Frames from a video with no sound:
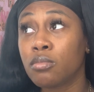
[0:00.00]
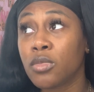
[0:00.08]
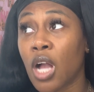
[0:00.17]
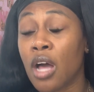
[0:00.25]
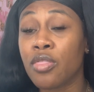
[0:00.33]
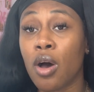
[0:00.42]

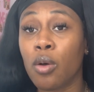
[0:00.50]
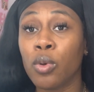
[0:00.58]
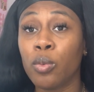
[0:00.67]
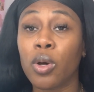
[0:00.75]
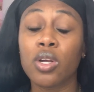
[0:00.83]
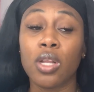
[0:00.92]
I thought we
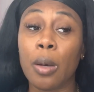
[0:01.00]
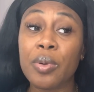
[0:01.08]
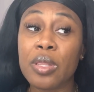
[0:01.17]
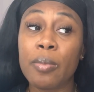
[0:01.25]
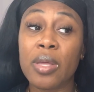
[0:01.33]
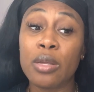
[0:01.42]
weren't lumping
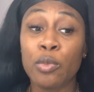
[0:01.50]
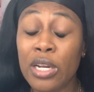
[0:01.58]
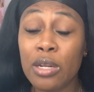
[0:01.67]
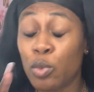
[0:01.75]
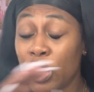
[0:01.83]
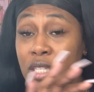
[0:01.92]
them. We
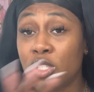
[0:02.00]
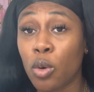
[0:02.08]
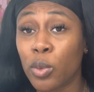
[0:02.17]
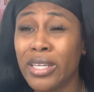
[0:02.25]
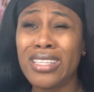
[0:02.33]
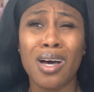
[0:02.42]
didn't start
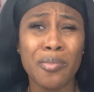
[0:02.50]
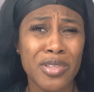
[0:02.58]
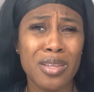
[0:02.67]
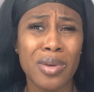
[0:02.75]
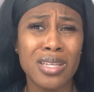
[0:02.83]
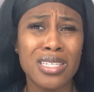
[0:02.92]
really lumping
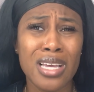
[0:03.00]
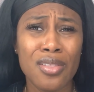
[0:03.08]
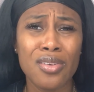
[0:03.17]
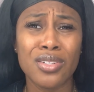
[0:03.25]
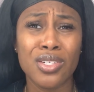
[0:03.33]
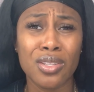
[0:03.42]
them in together
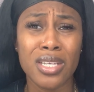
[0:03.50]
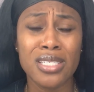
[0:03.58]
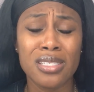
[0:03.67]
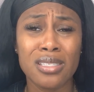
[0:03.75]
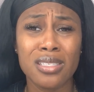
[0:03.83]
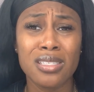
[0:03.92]
until
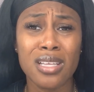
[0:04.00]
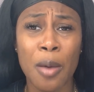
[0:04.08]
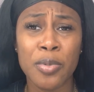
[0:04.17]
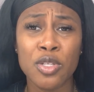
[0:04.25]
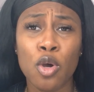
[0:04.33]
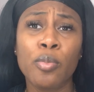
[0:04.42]
this
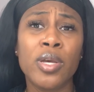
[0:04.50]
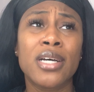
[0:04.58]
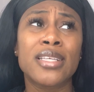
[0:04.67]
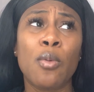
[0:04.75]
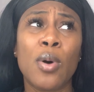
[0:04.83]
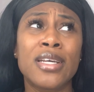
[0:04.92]
episode, because
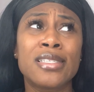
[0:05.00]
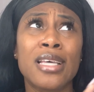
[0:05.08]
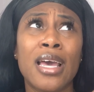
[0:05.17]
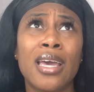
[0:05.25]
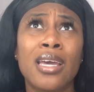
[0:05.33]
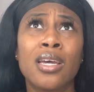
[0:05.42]
I want to
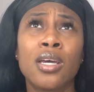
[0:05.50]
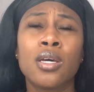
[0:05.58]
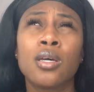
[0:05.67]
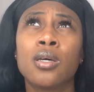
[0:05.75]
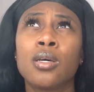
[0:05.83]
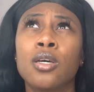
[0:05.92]
say
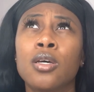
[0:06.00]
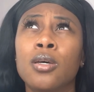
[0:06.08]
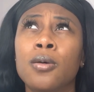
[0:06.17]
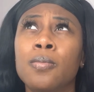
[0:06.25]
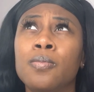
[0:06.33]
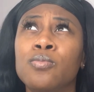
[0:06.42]

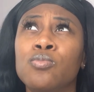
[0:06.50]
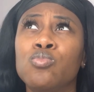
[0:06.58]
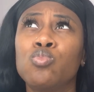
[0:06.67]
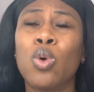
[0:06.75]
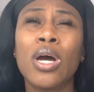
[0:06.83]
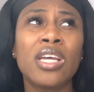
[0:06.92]

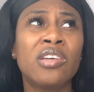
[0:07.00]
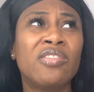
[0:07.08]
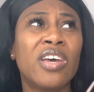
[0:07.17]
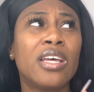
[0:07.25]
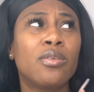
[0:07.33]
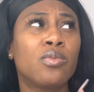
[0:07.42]
what
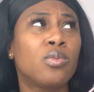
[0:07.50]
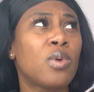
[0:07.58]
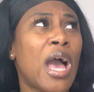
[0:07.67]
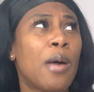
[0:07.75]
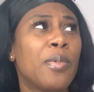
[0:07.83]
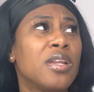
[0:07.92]
event
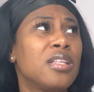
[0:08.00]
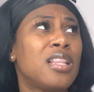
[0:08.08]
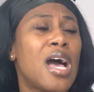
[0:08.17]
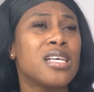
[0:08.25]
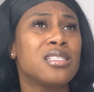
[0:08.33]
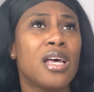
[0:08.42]
happened in the
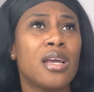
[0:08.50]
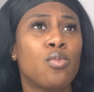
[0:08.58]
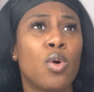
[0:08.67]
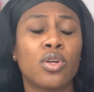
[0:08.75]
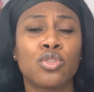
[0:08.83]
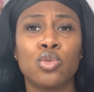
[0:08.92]
last like
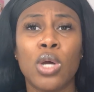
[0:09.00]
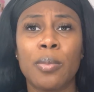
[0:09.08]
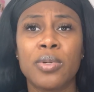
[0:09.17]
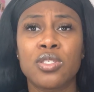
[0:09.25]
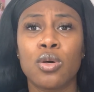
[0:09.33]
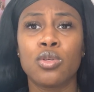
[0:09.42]
1 or 2
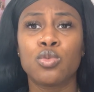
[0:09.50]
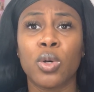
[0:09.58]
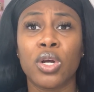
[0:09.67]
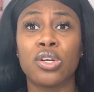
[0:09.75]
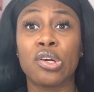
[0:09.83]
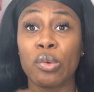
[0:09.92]
episodes
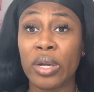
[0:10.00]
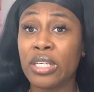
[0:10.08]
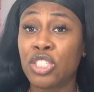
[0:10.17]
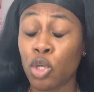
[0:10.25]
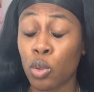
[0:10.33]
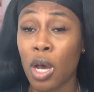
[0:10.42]
where Naria
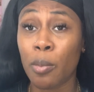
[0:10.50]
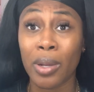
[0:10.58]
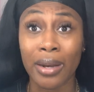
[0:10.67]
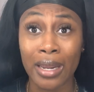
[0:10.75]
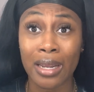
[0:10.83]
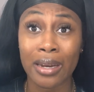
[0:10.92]
showed up but
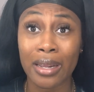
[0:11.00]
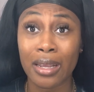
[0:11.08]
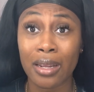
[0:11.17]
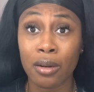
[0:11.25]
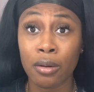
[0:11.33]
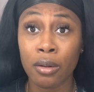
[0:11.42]
Nia
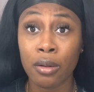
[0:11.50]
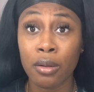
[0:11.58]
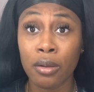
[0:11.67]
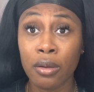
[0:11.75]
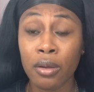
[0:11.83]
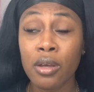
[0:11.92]
didn't.
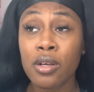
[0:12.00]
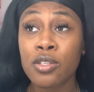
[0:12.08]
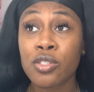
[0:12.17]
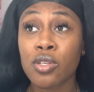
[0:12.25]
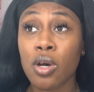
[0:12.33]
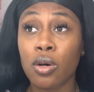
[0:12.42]

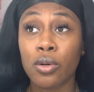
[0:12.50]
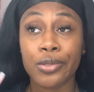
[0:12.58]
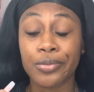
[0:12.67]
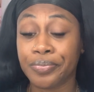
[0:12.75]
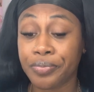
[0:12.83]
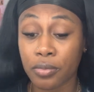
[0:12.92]

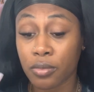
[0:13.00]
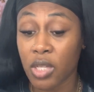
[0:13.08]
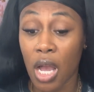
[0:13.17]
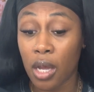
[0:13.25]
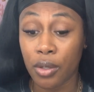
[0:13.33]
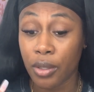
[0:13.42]
So
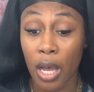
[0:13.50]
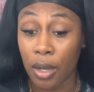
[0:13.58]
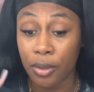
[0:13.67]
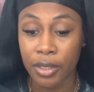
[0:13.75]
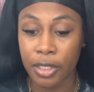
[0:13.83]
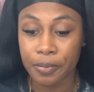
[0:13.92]
I
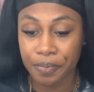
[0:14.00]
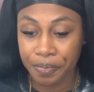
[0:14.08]
don't know.